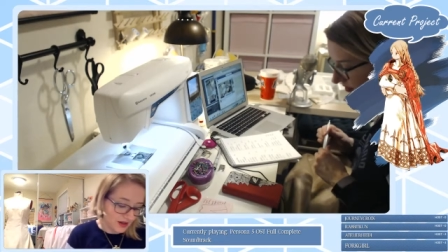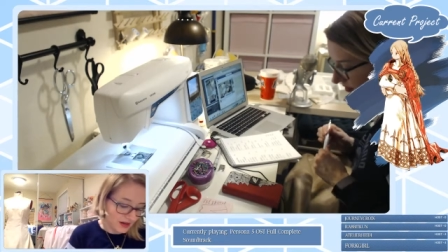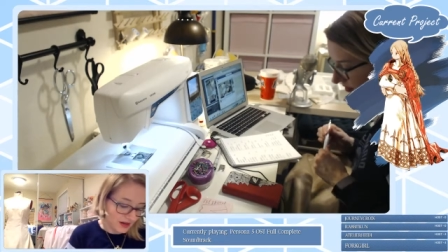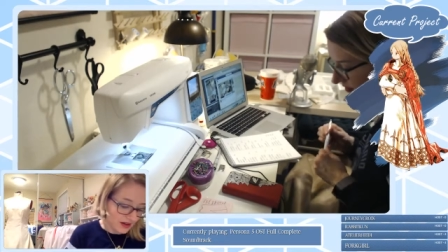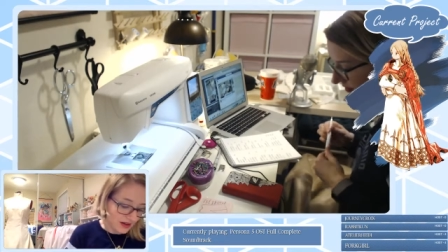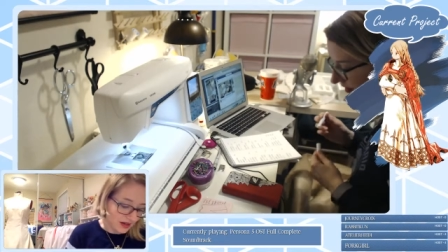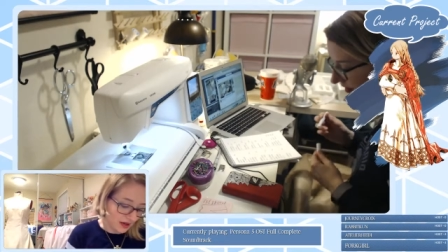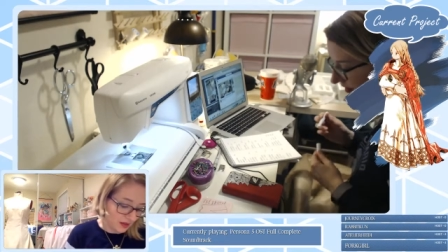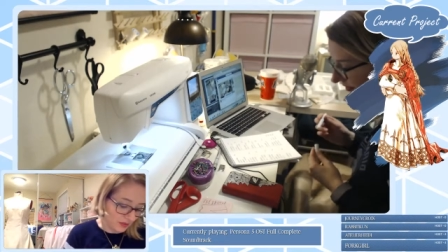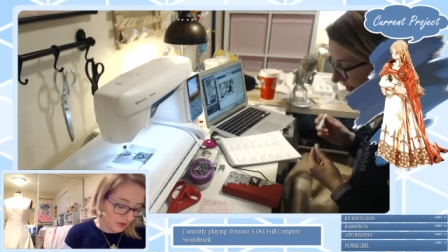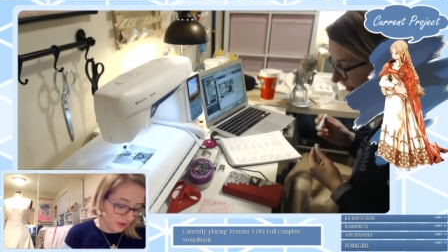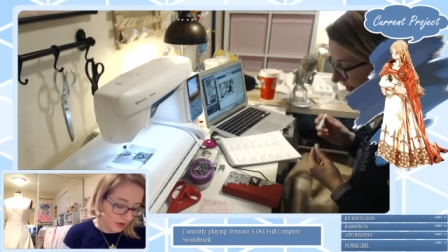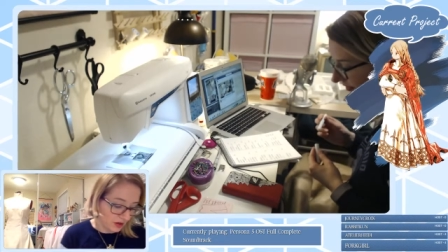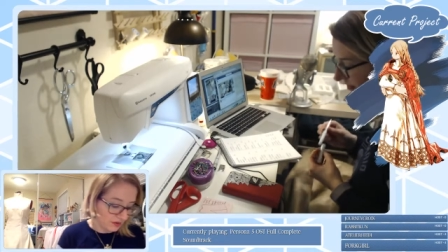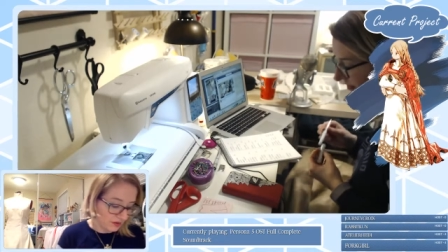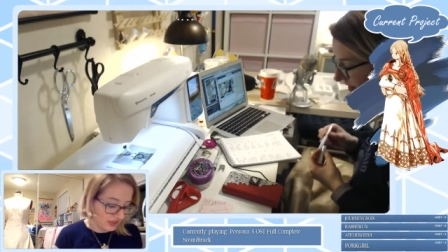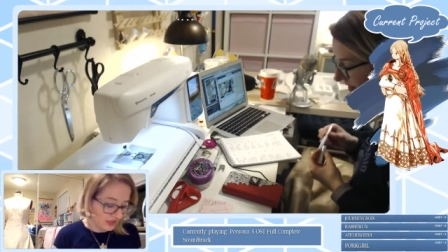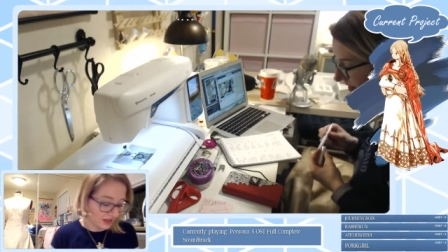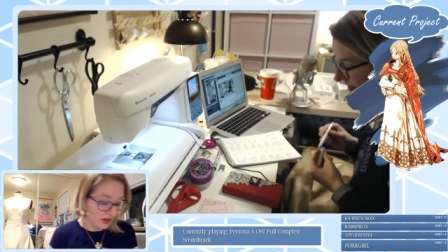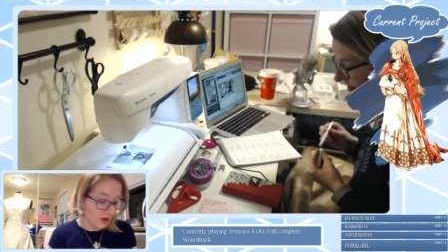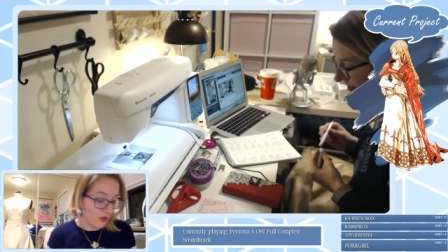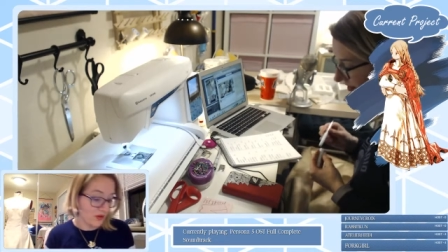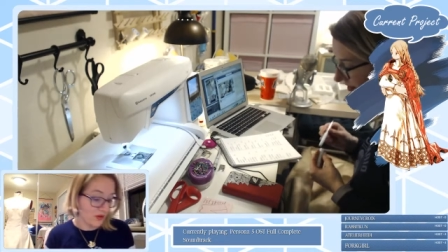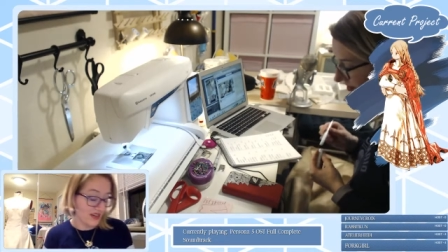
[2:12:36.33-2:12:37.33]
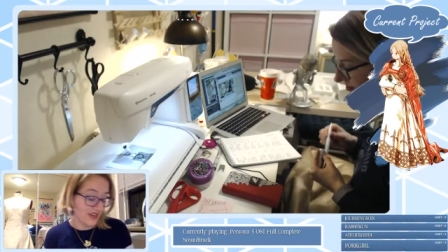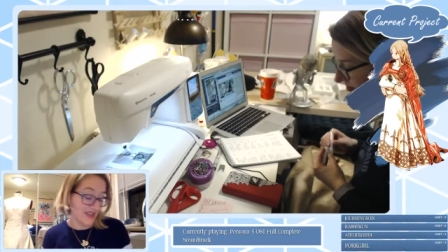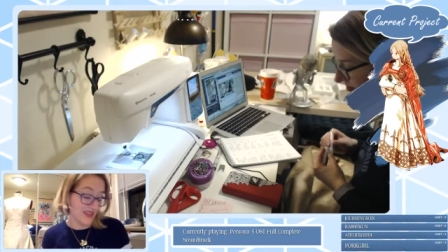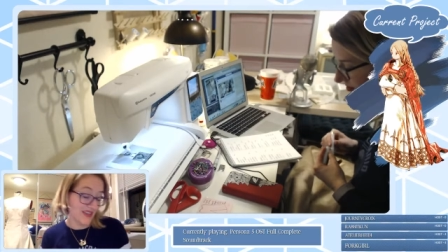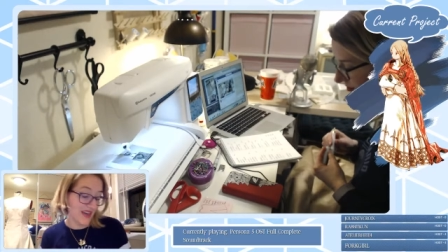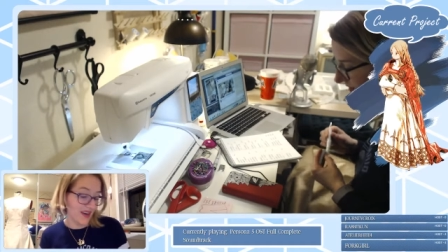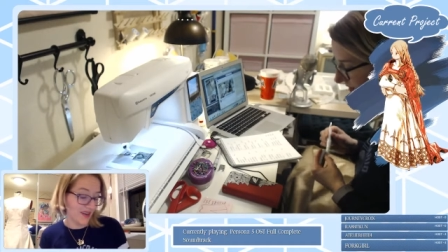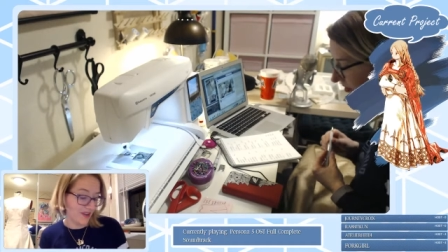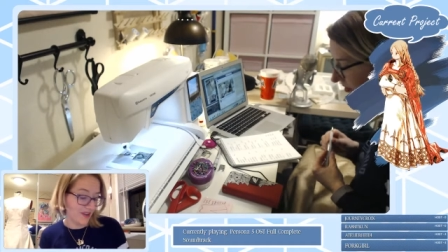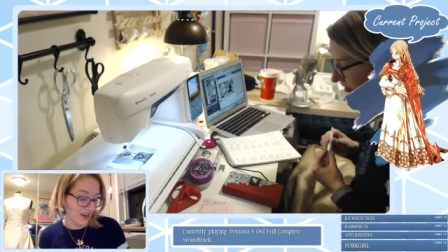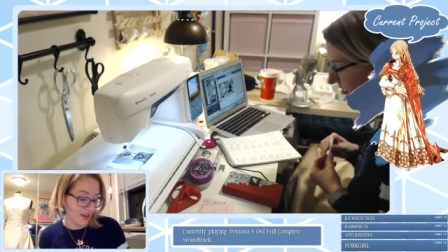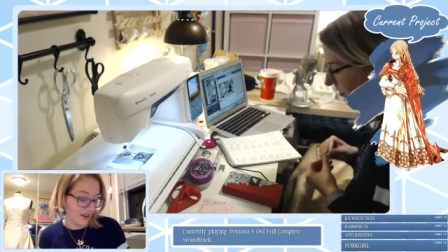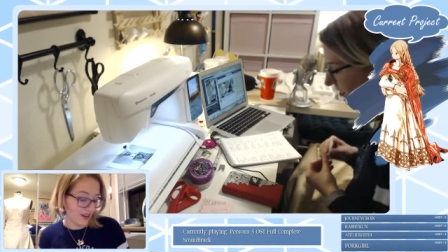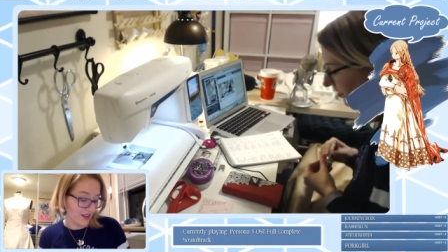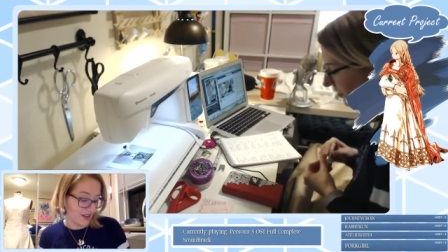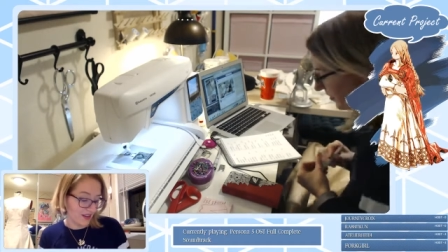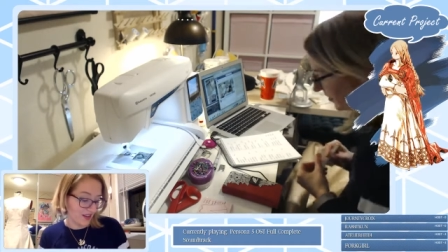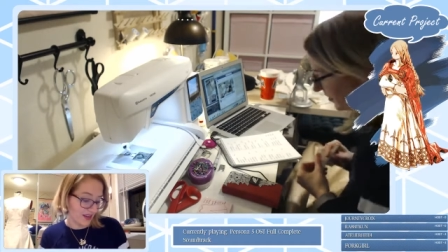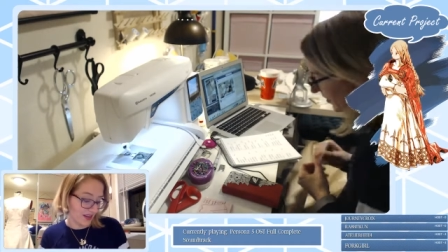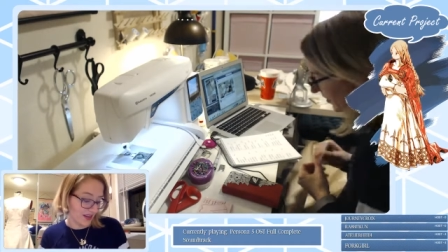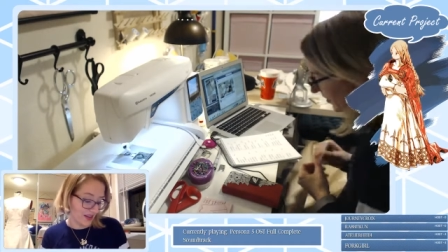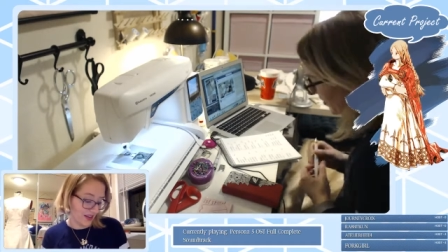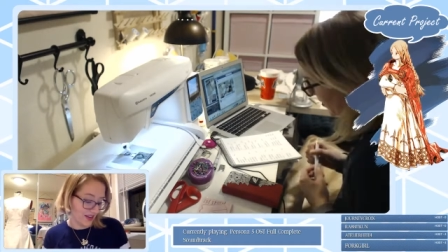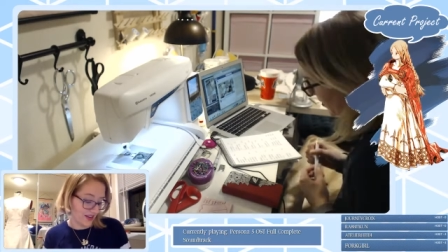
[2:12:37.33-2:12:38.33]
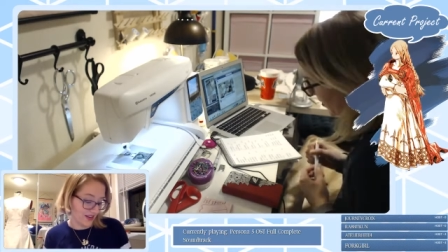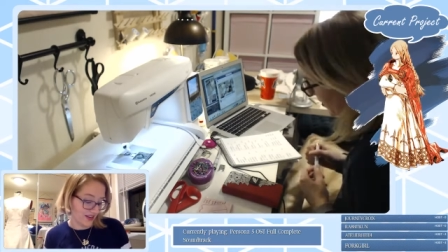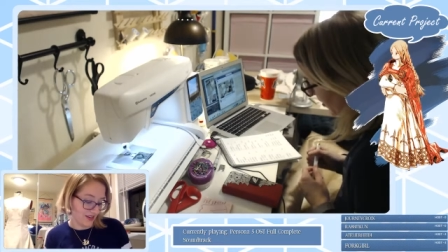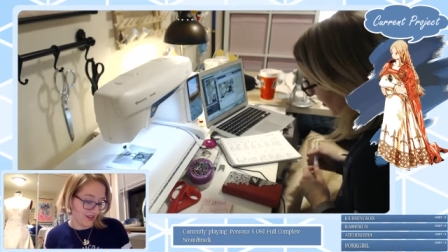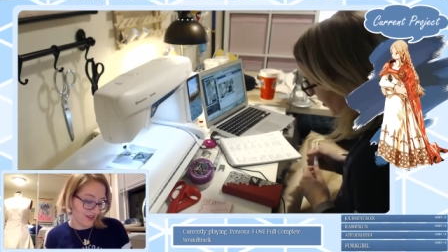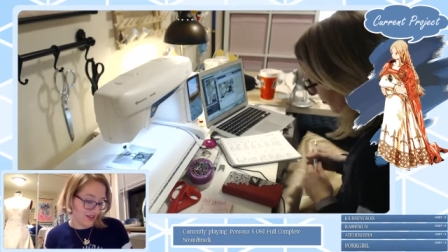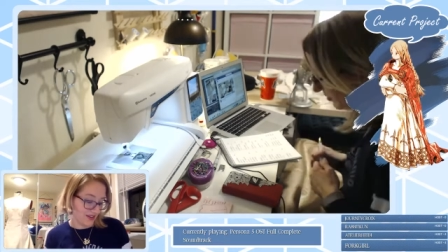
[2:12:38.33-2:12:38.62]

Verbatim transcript: I'll probably go into Saturday on that.